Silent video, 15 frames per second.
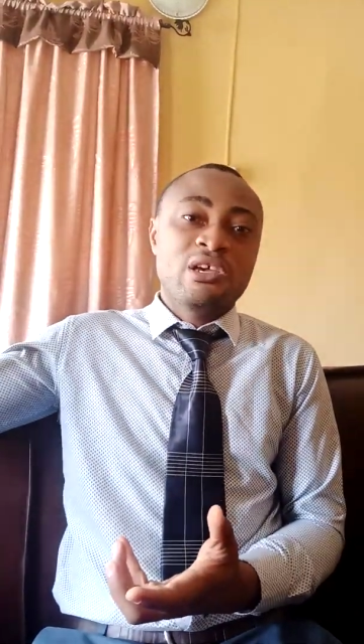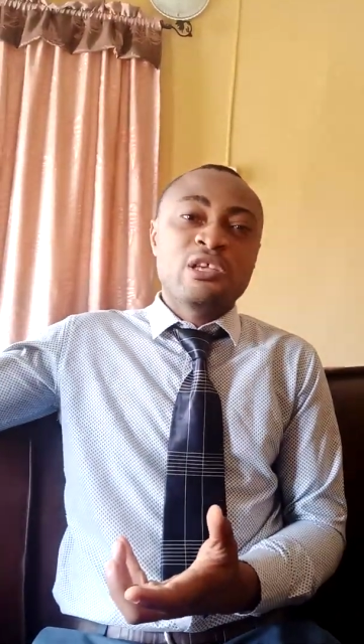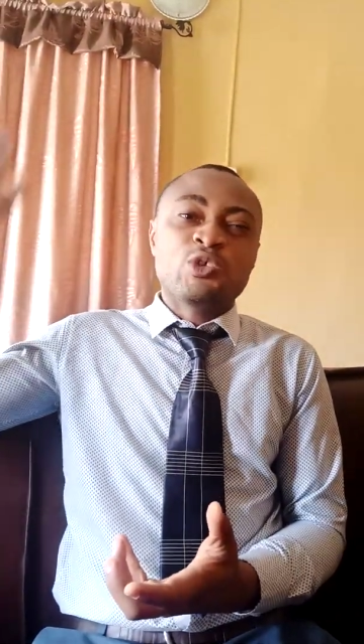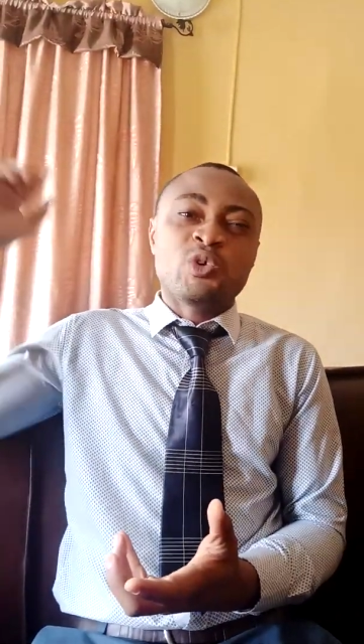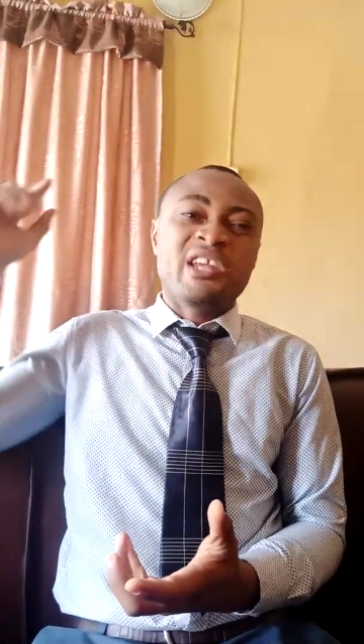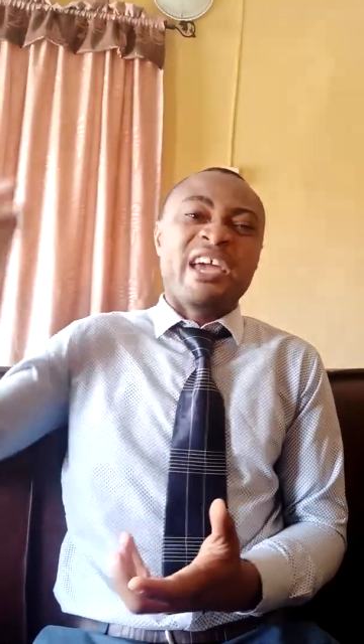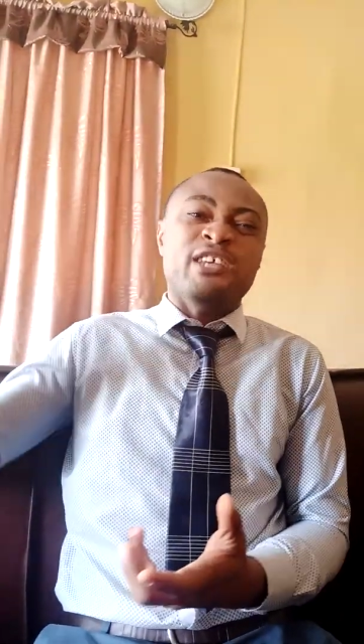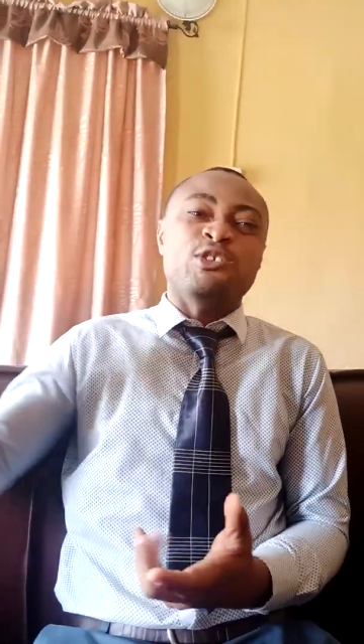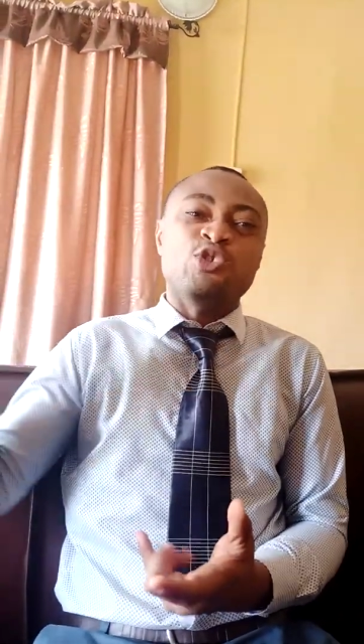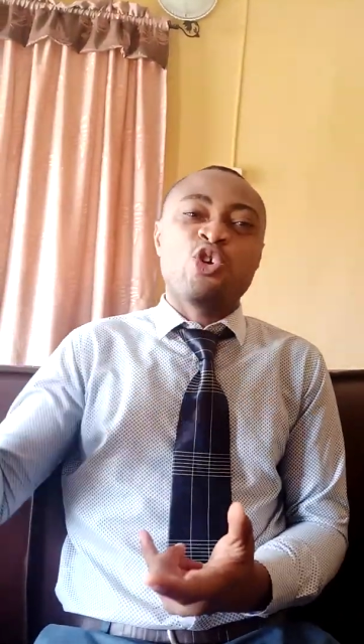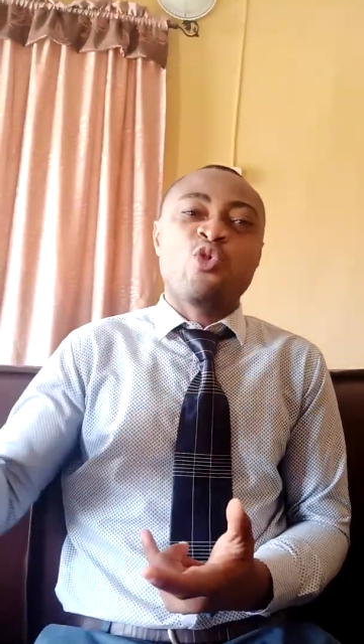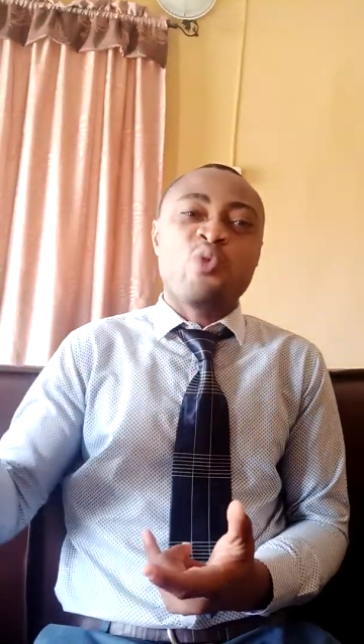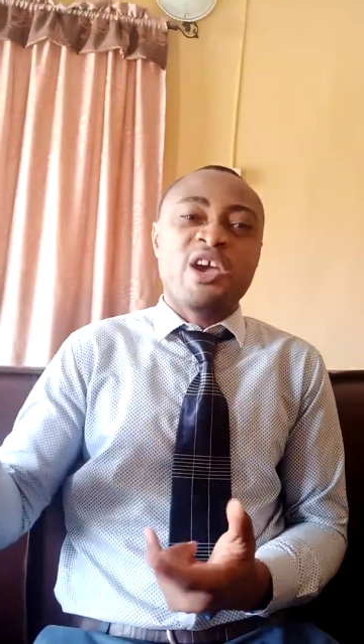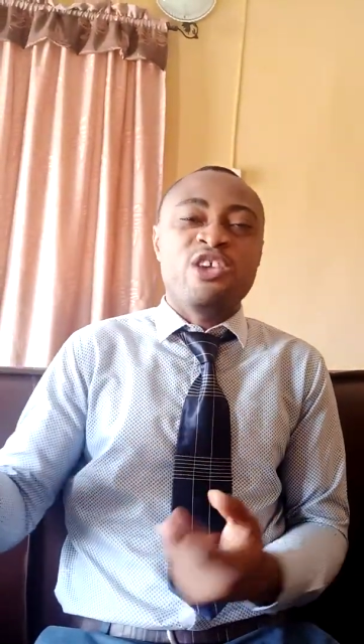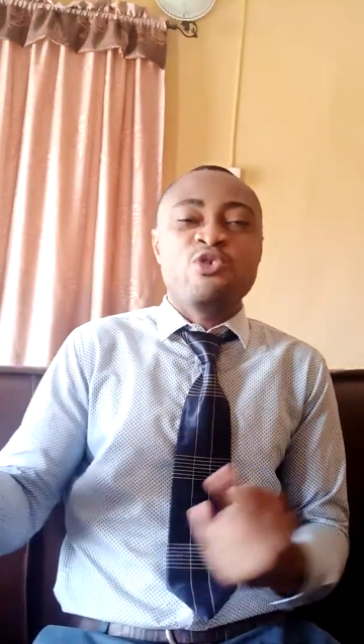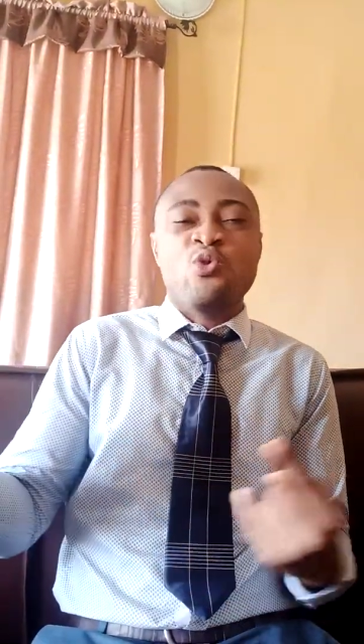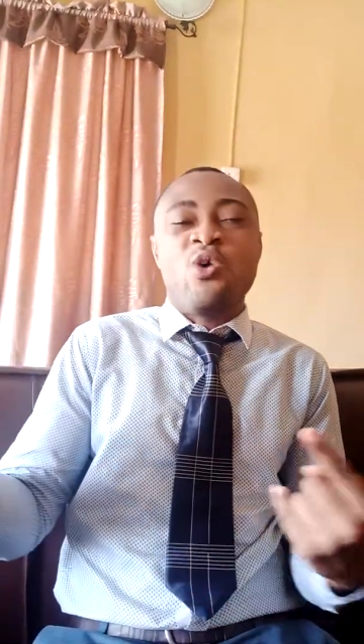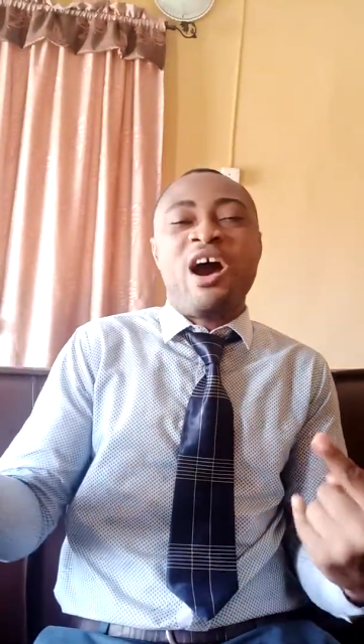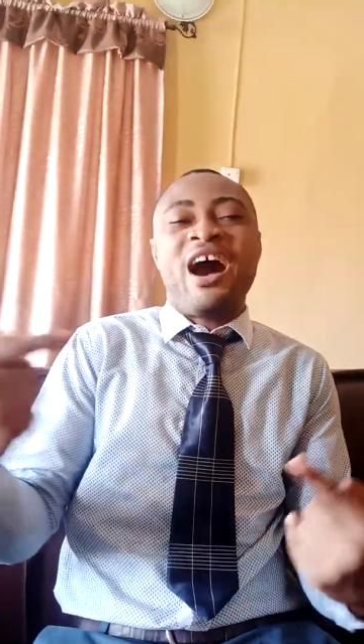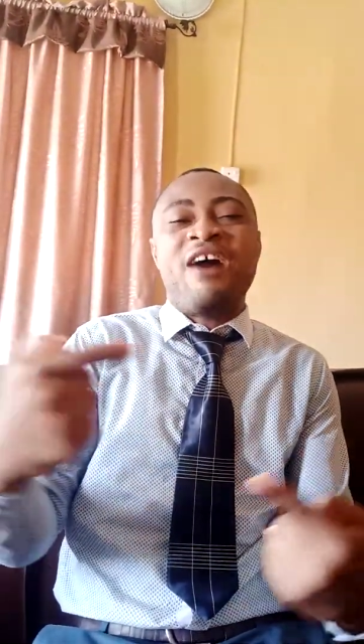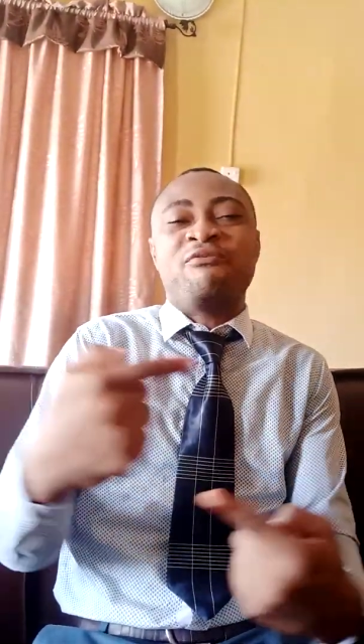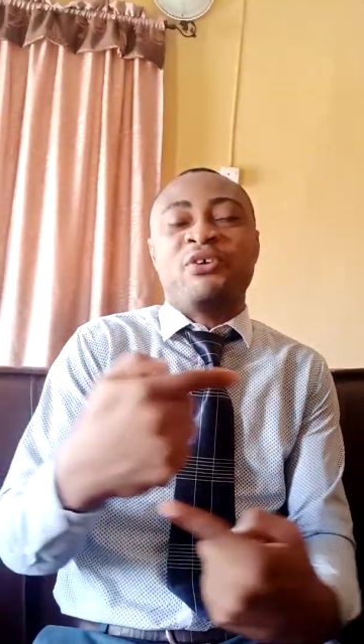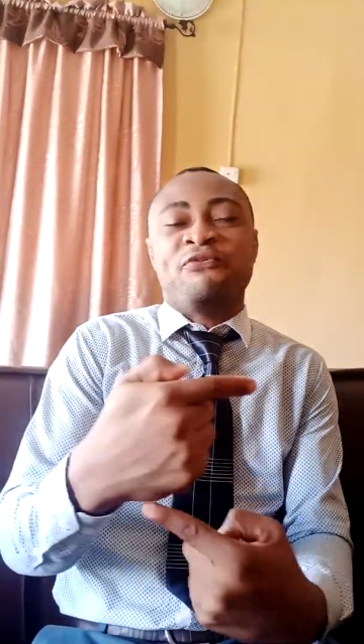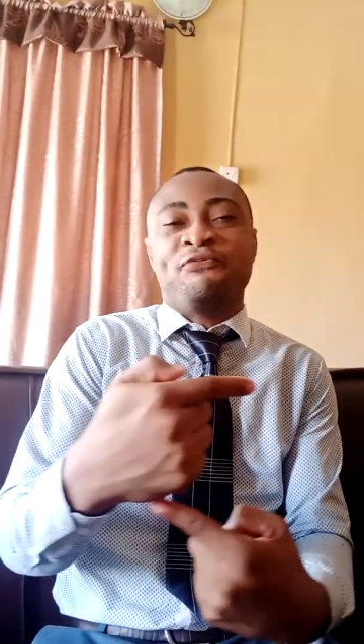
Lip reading: So there is no way you have a